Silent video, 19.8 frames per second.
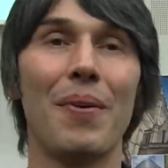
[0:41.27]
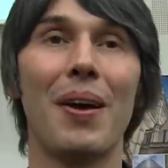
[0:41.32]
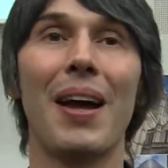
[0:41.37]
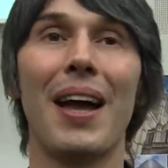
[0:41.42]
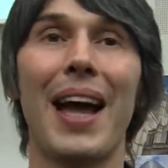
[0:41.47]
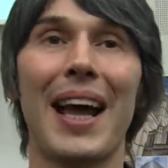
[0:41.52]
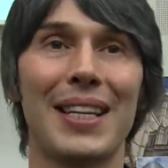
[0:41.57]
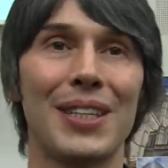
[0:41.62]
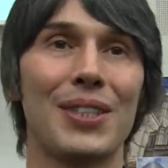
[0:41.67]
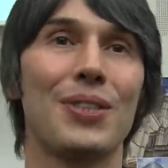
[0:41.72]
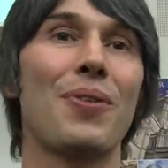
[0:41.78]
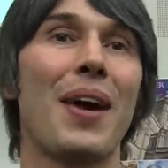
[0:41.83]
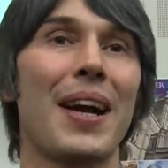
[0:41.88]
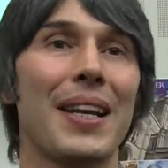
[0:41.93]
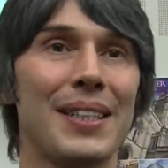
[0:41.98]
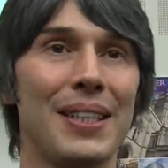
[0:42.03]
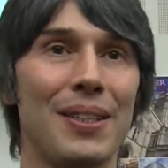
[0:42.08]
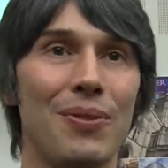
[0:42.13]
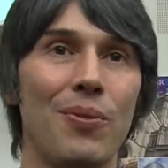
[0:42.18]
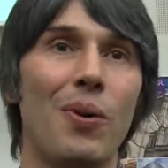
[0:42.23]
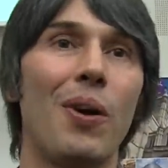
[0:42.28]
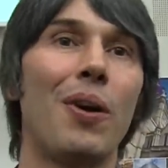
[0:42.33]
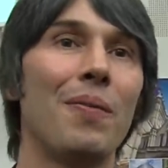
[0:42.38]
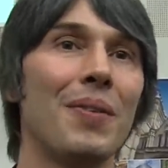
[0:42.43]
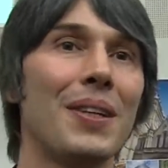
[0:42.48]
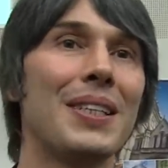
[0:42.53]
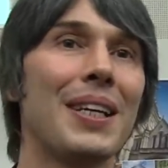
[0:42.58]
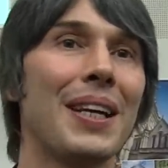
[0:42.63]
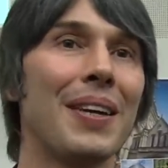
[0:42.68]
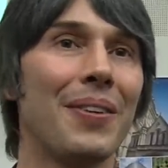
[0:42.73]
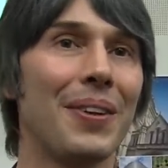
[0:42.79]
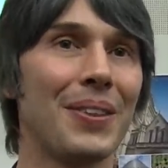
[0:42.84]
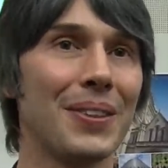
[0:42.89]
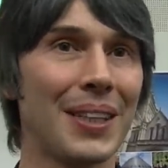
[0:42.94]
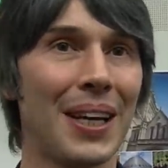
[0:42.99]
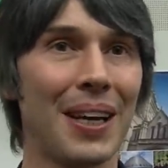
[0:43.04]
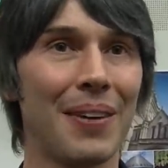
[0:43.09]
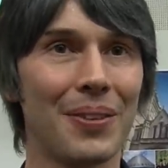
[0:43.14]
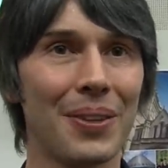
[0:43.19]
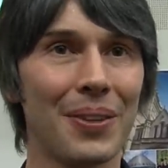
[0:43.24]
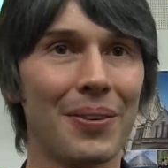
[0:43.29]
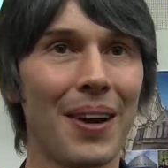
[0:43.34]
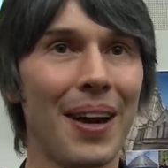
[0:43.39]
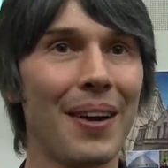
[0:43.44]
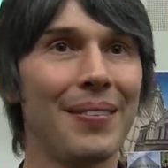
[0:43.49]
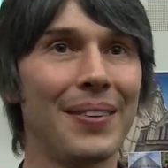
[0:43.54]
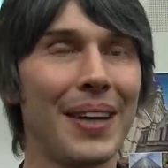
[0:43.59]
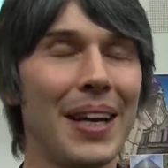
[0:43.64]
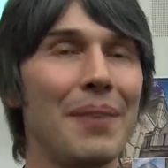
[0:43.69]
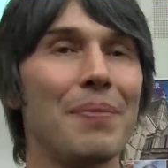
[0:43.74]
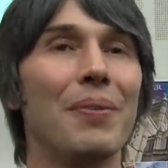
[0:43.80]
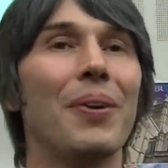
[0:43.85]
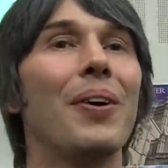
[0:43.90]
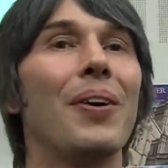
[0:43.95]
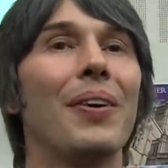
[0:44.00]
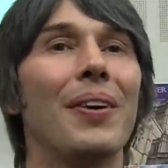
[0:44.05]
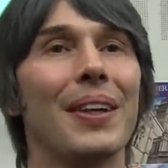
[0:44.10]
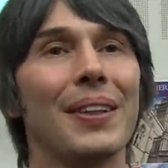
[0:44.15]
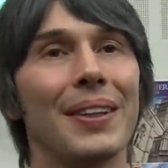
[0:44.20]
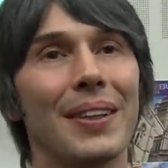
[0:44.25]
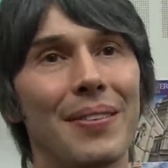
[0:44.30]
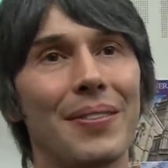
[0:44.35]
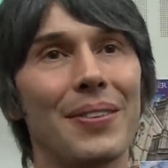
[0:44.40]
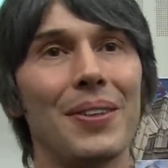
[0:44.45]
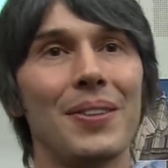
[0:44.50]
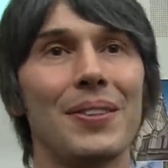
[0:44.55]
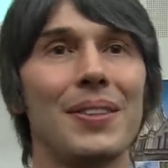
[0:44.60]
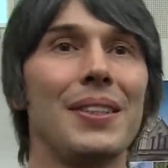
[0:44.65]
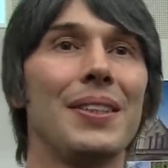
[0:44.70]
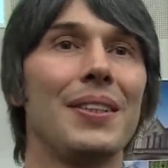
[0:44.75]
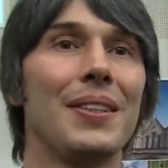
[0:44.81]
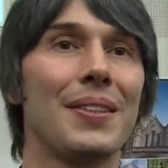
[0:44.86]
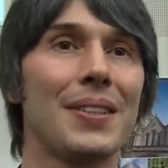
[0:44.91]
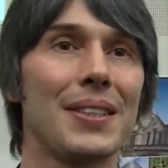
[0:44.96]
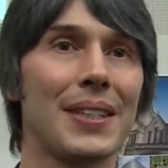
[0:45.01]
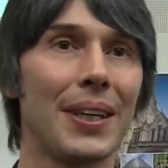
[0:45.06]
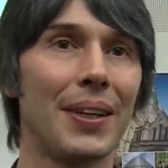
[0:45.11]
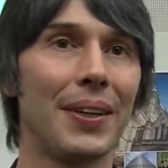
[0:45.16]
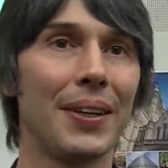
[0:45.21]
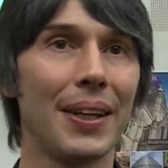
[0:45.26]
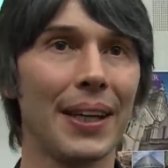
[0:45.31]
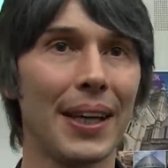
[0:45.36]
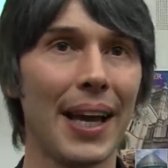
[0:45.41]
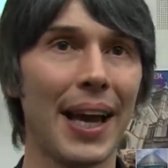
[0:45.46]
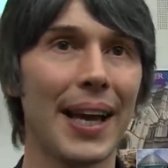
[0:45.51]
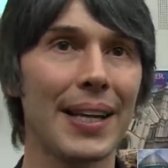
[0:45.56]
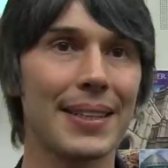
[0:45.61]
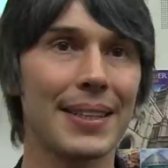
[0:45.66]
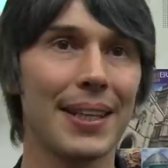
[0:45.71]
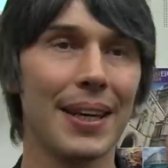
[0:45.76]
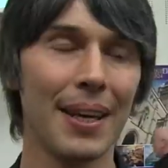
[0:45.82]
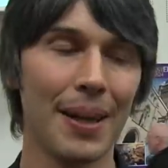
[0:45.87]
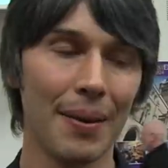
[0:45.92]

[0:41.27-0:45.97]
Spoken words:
extracting raw materials out of the ground anymore, although, of course, there's North Sea oil and gas.